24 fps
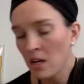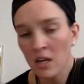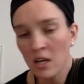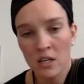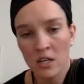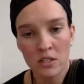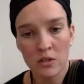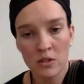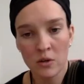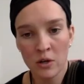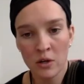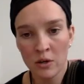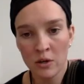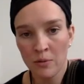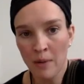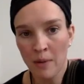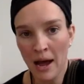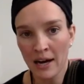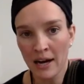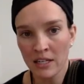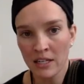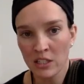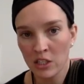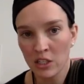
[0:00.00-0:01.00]
So we're going to go
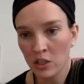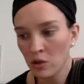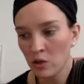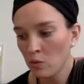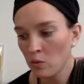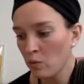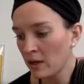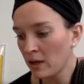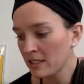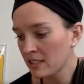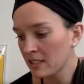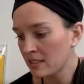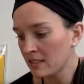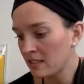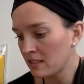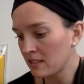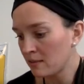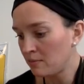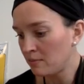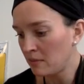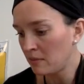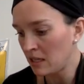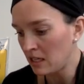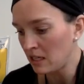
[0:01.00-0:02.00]
back to what does this
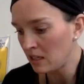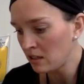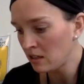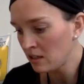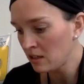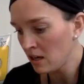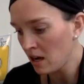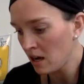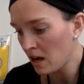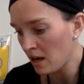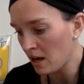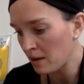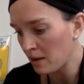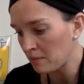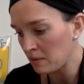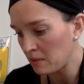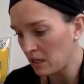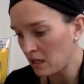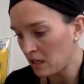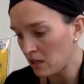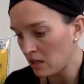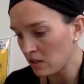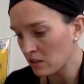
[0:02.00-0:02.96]
mean here.